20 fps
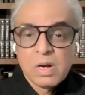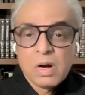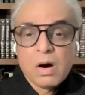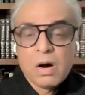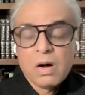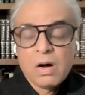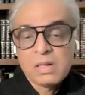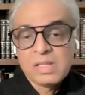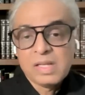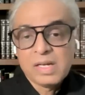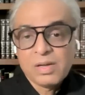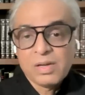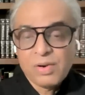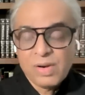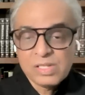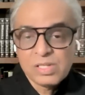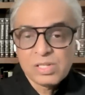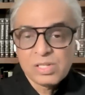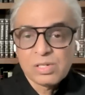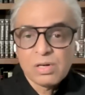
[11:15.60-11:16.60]
or the
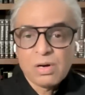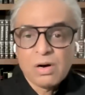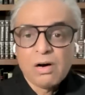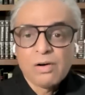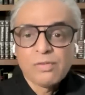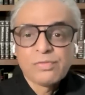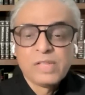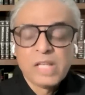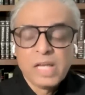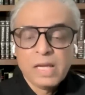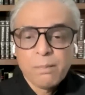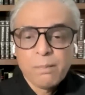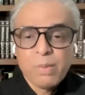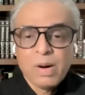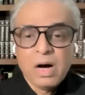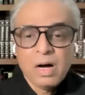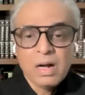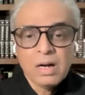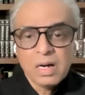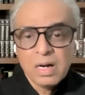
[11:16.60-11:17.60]
crest of their
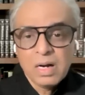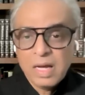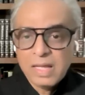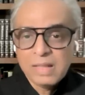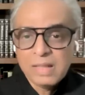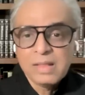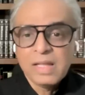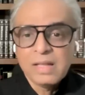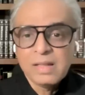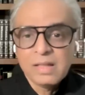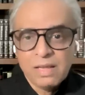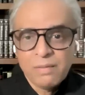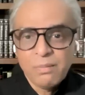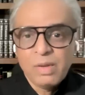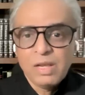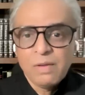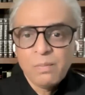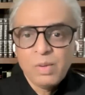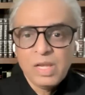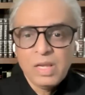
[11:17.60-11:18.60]
power, and then there
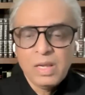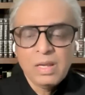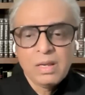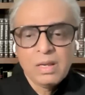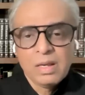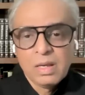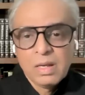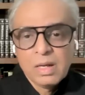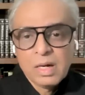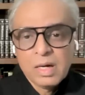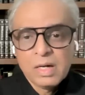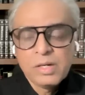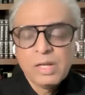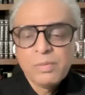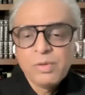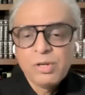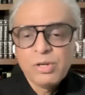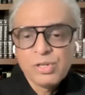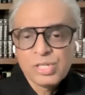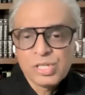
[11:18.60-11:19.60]
may be a
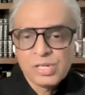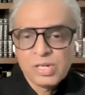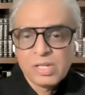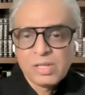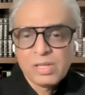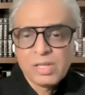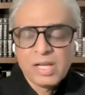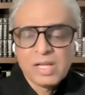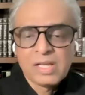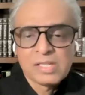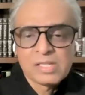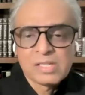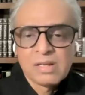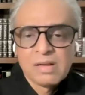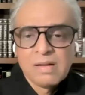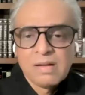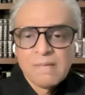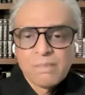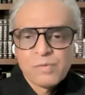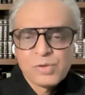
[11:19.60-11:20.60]
diminution in theirs.
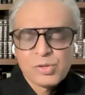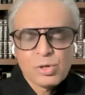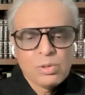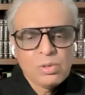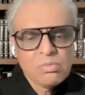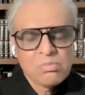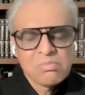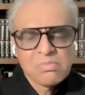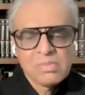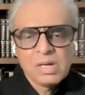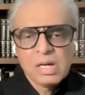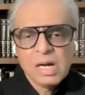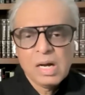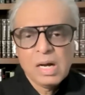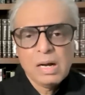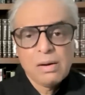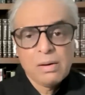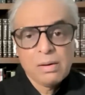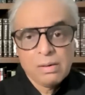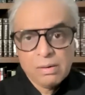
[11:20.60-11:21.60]
So
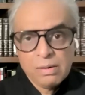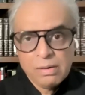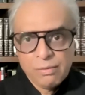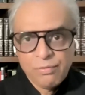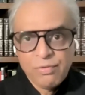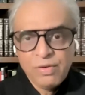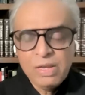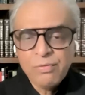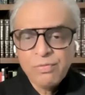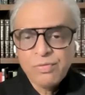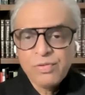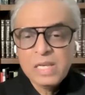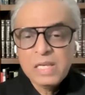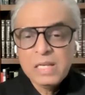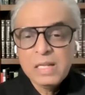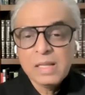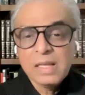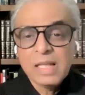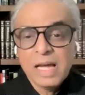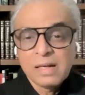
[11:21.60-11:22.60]
we
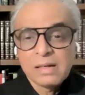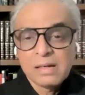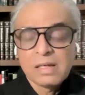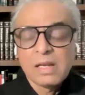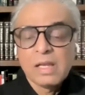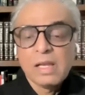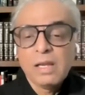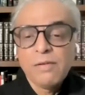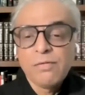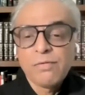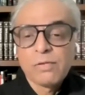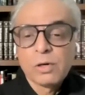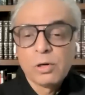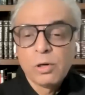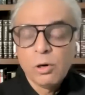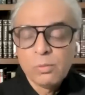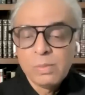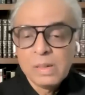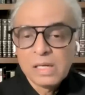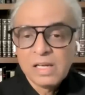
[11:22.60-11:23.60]
feel that if
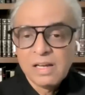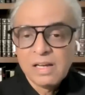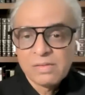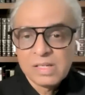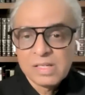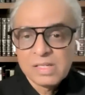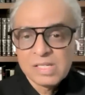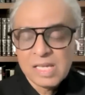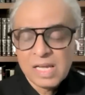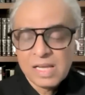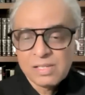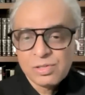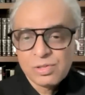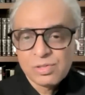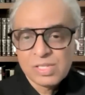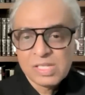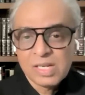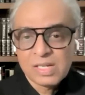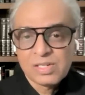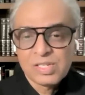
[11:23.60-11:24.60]
global governance has
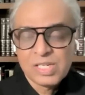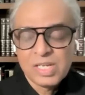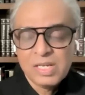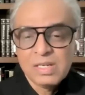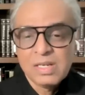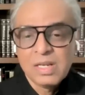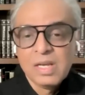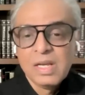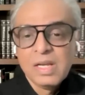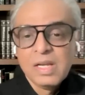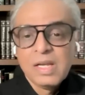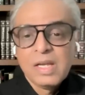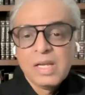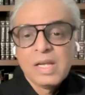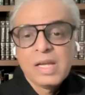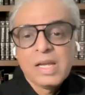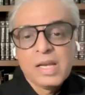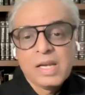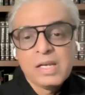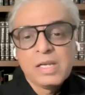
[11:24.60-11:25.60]
to succeed,
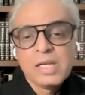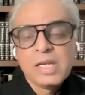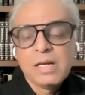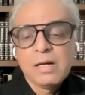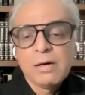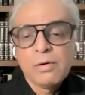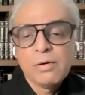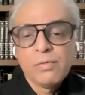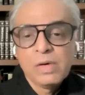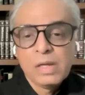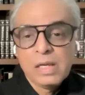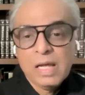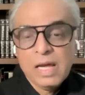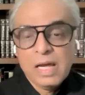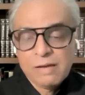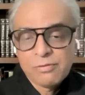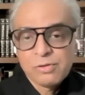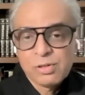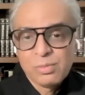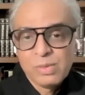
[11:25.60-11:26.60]
India will
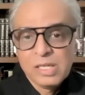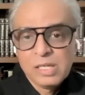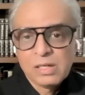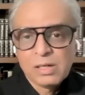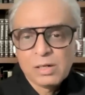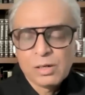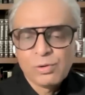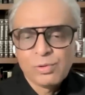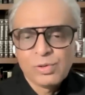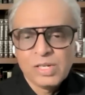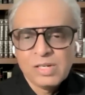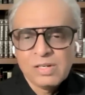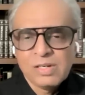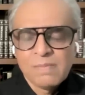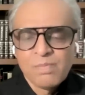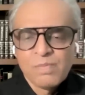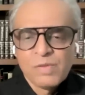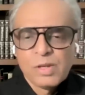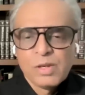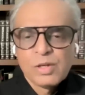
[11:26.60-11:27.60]
have to be included.
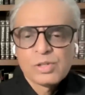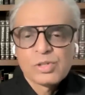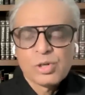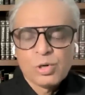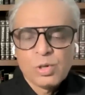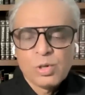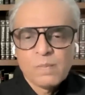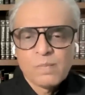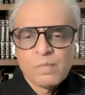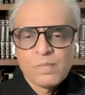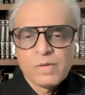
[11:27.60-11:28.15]
So